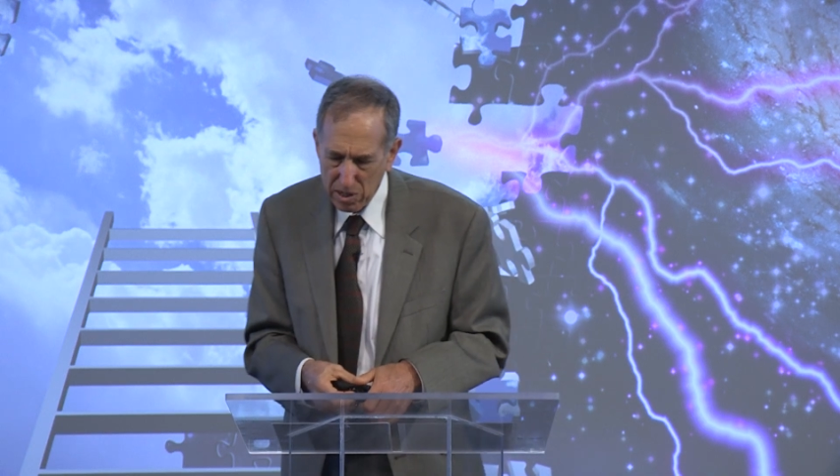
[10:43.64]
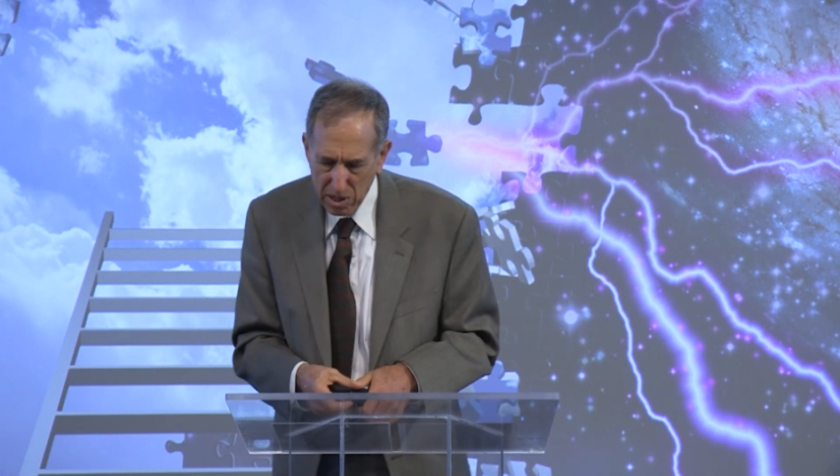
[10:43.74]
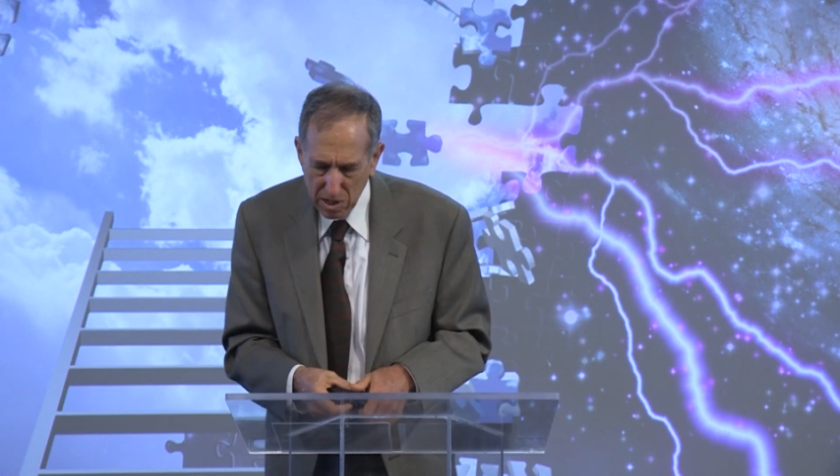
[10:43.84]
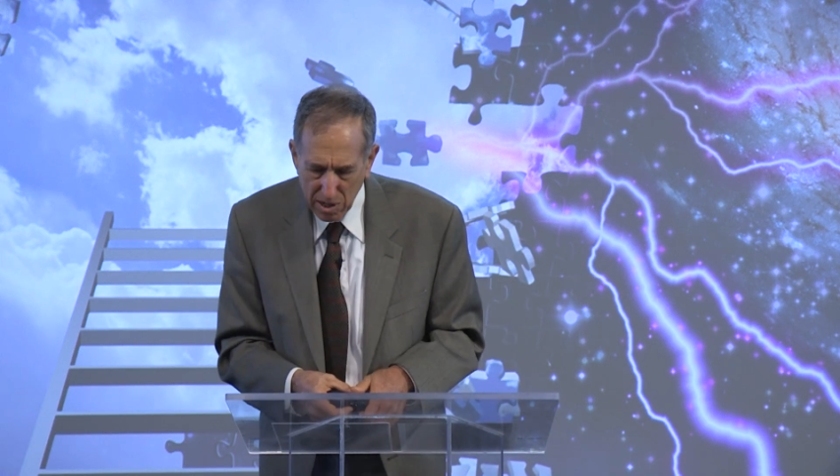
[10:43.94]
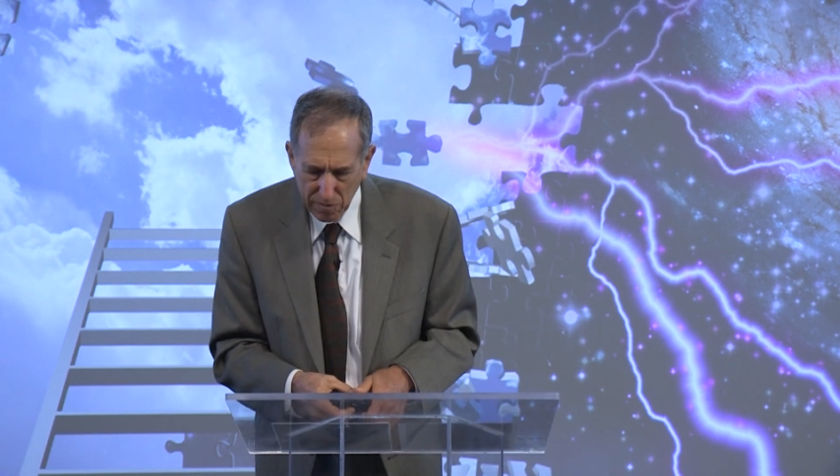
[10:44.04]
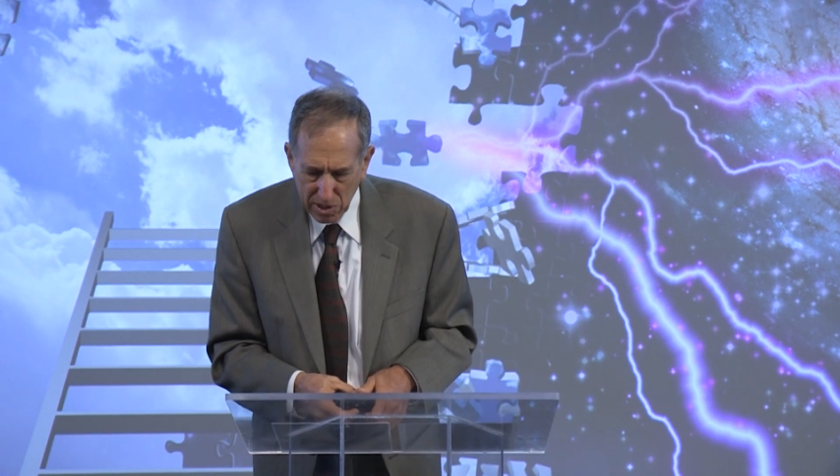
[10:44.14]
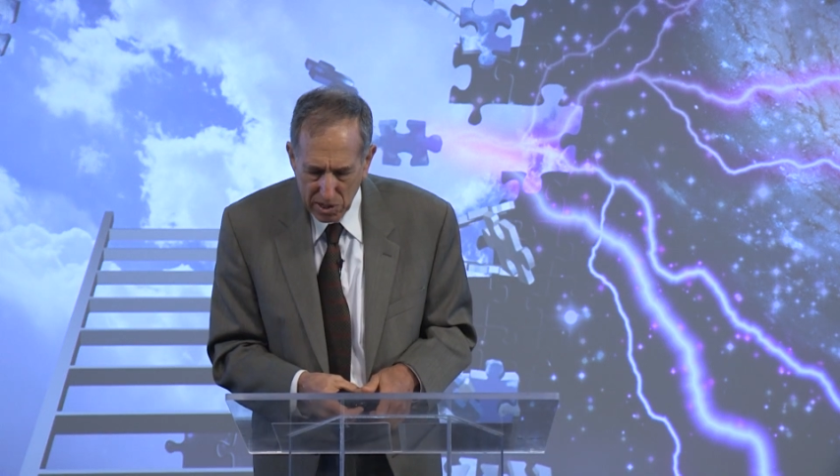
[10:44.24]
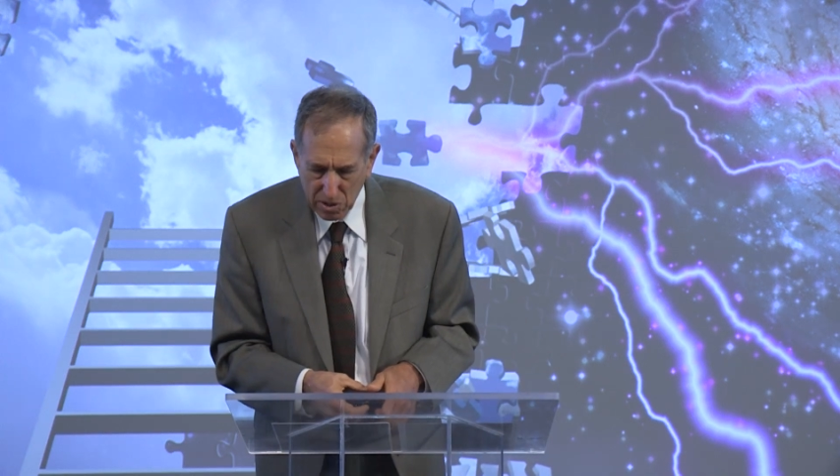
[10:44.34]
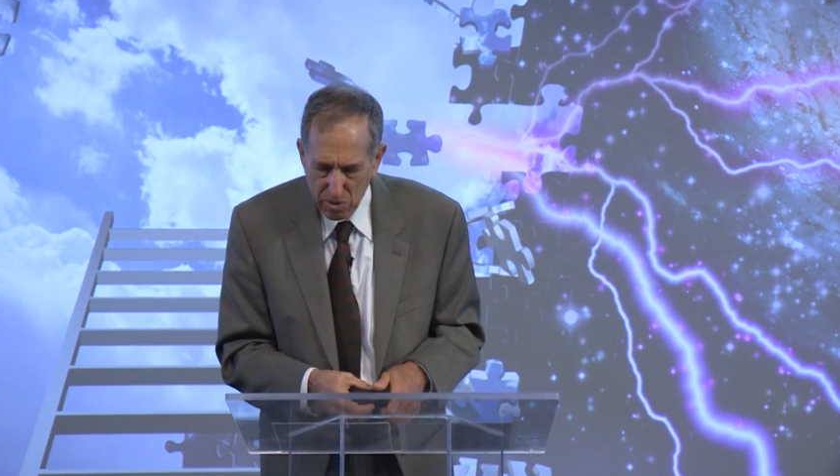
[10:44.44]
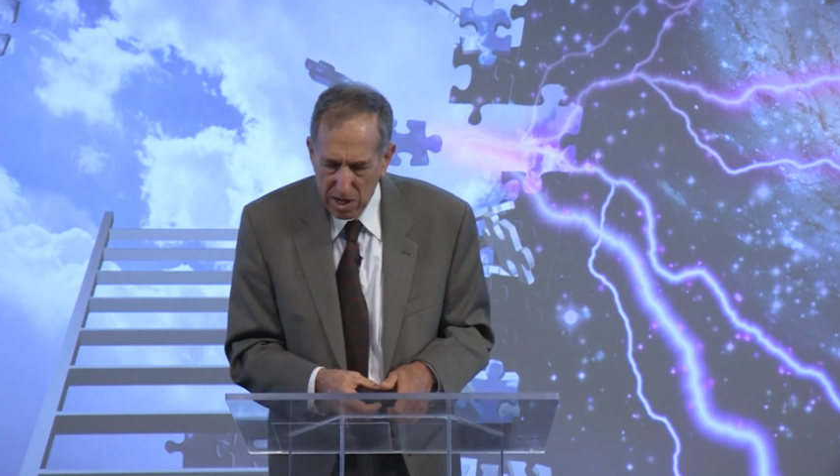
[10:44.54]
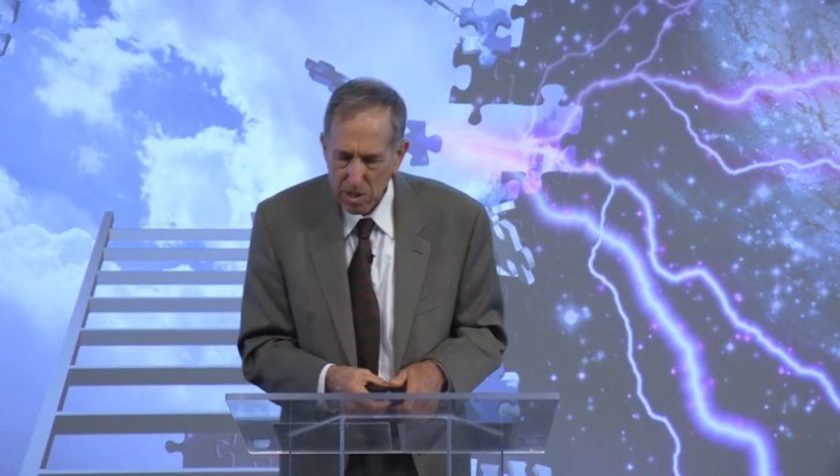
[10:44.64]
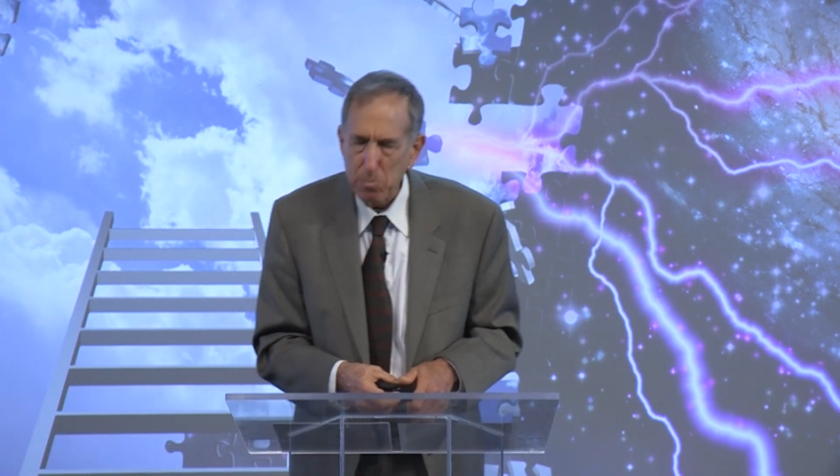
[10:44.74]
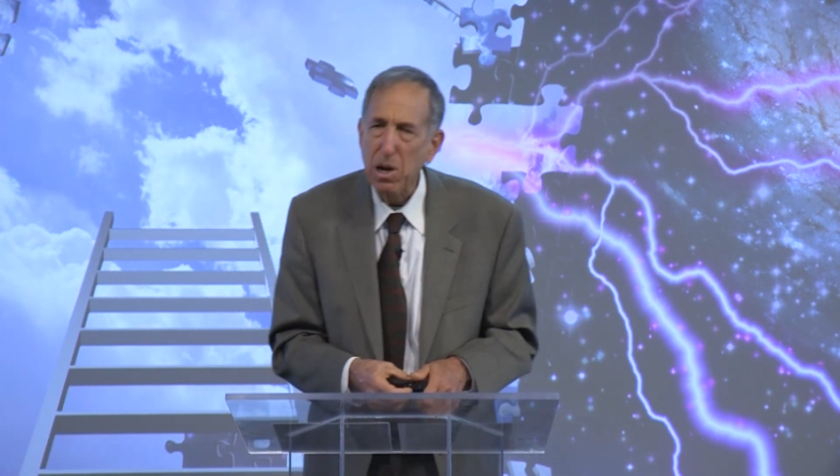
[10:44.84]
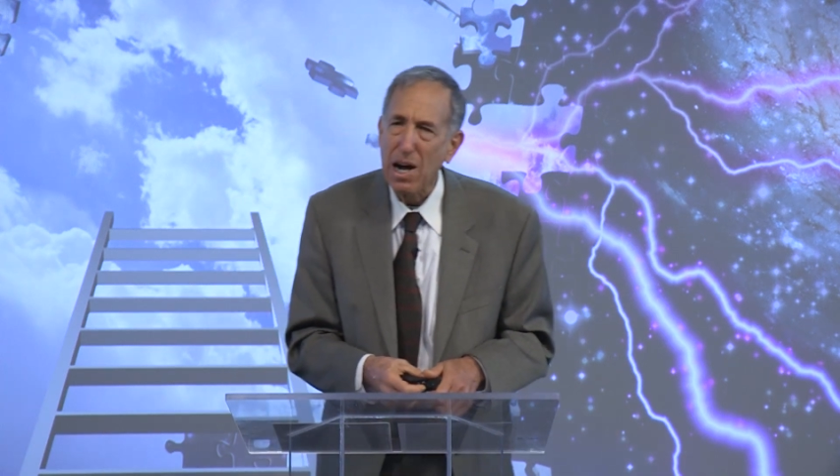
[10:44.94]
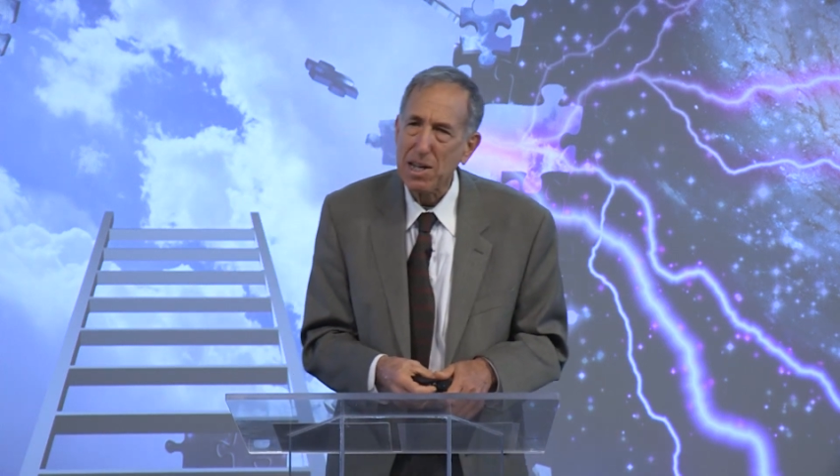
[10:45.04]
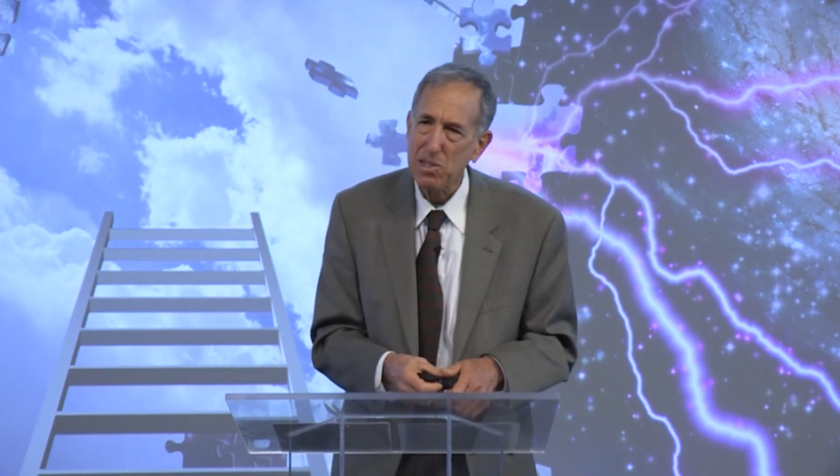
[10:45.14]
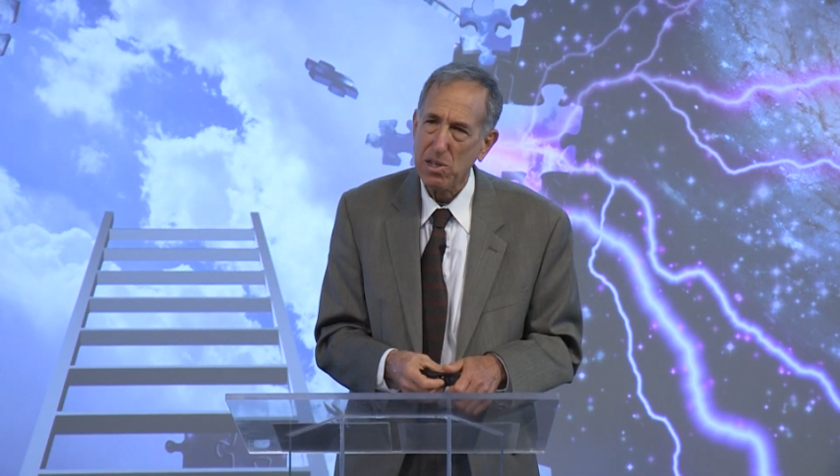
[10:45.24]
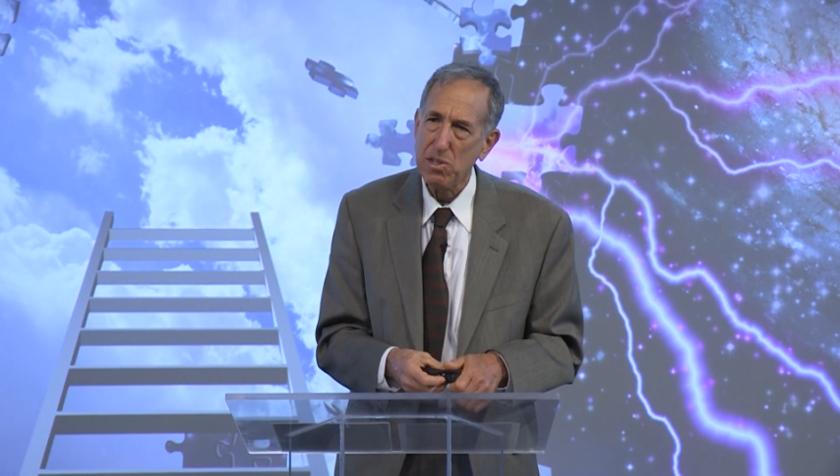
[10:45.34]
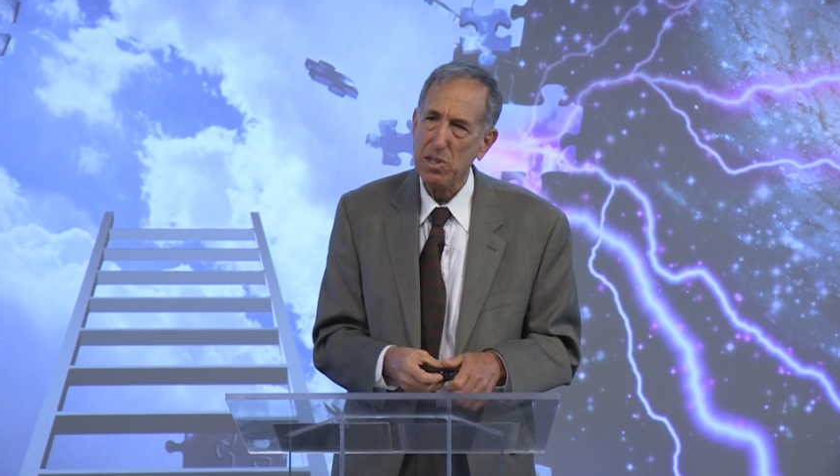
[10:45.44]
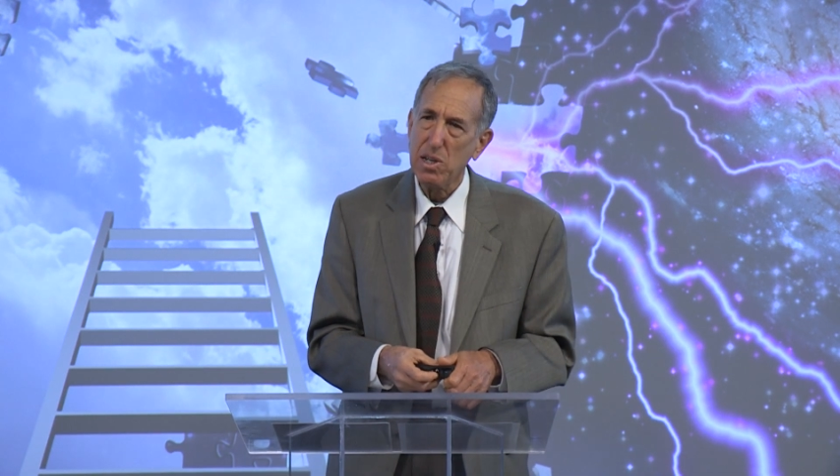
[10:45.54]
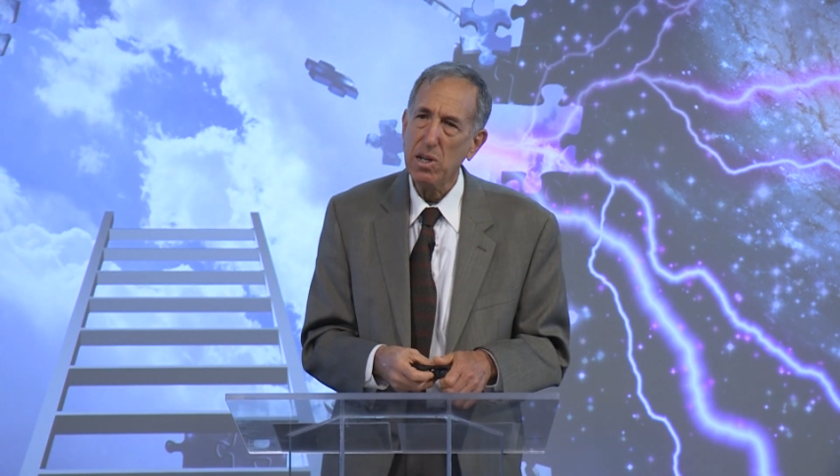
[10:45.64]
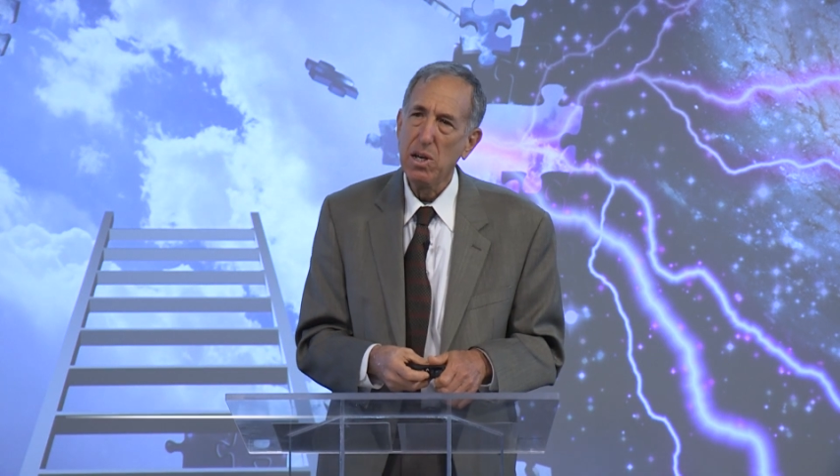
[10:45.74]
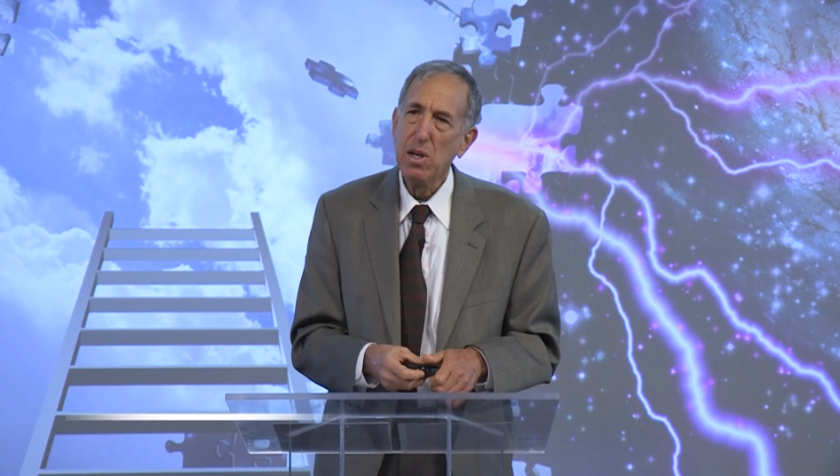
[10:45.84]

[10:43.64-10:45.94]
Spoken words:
enough, this great apostasy